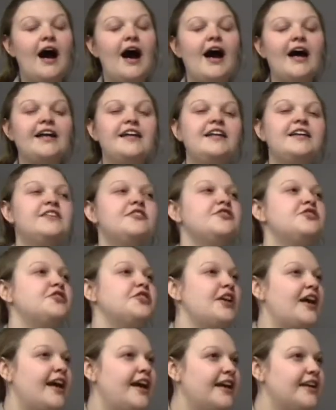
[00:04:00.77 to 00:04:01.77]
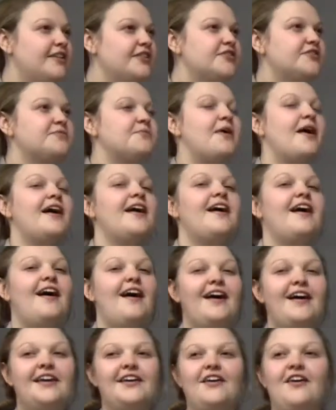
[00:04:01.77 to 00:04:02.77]
I can change my
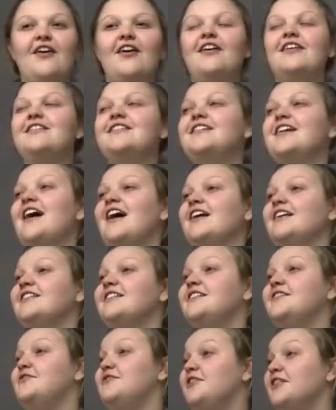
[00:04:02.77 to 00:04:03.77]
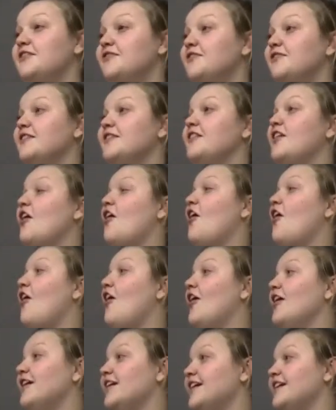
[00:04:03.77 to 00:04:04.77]
eye contact to different
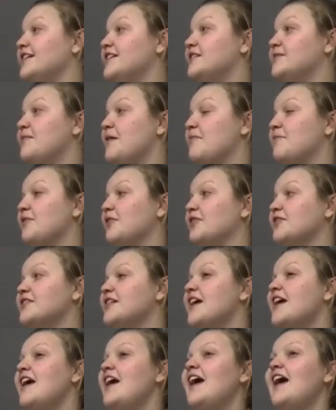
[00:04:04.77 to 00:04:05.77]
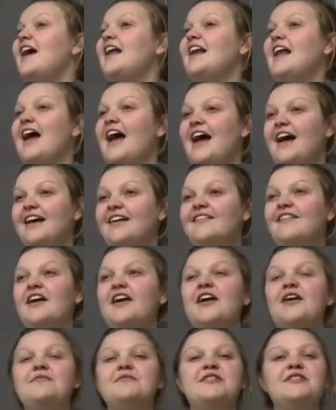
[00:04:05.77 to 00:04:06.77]
audience members and act
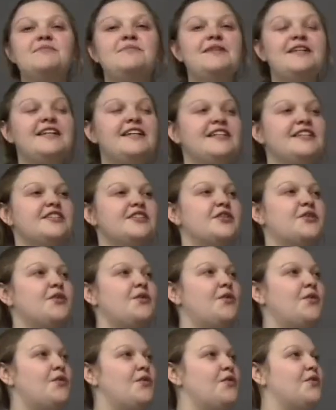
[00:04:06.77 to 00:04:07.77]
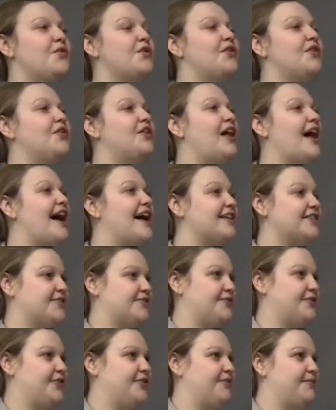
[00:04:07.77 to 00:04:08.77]
like I'm speaking to the whole
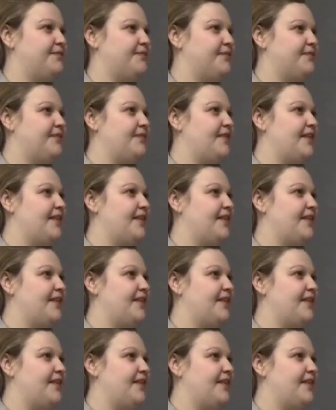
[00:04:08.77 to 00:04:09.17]
classroom.